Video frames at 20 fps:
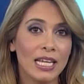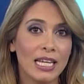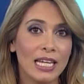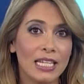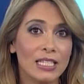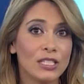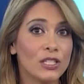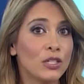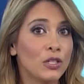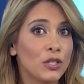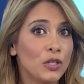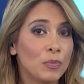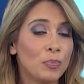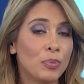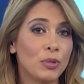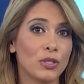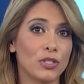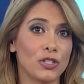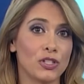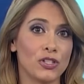is a new
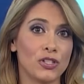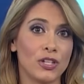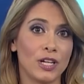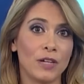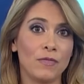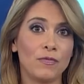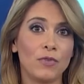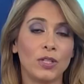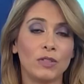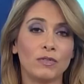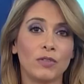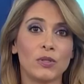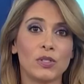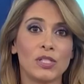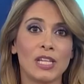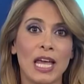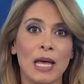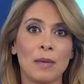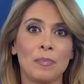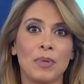push in
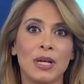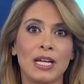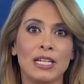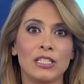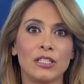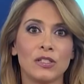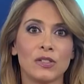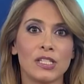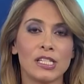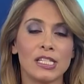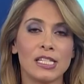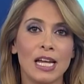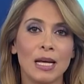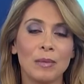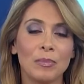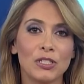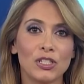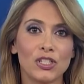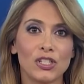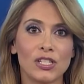Volvo's campaign to
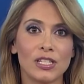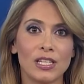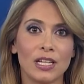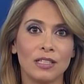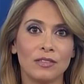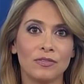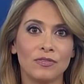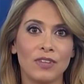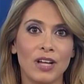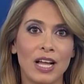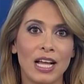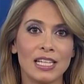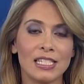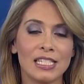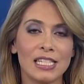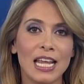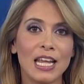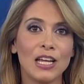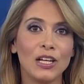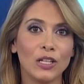establish itself
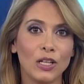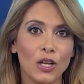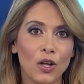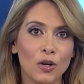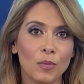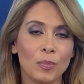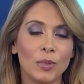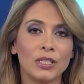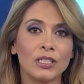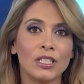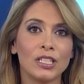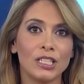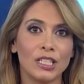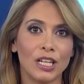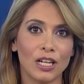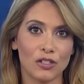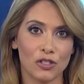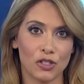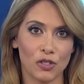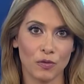as a global
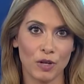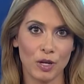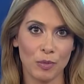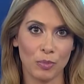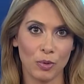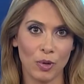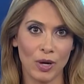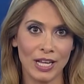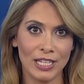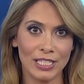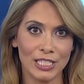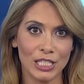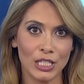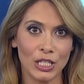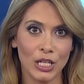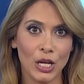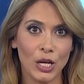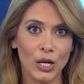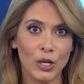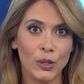luxury brand.
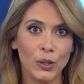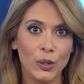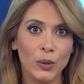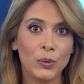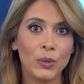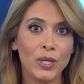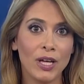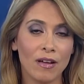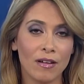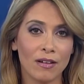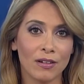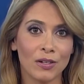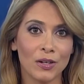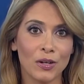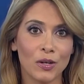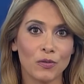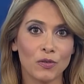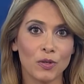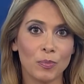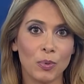Liu Yang
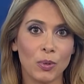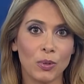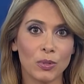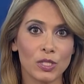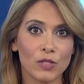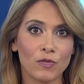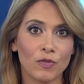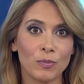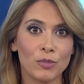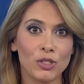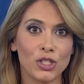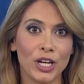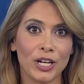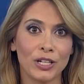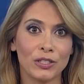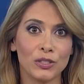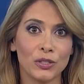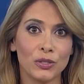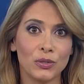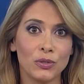reports from
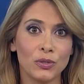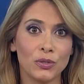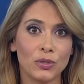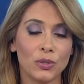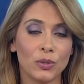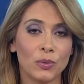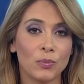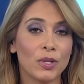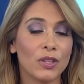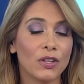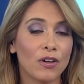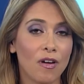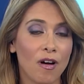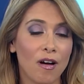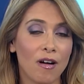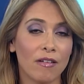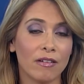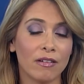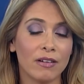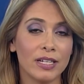Chengdu, where the
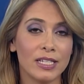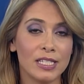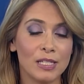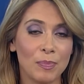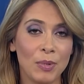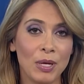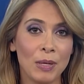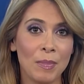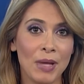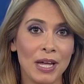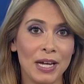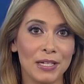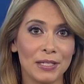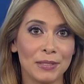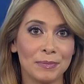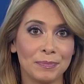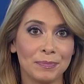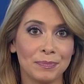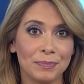car is being made.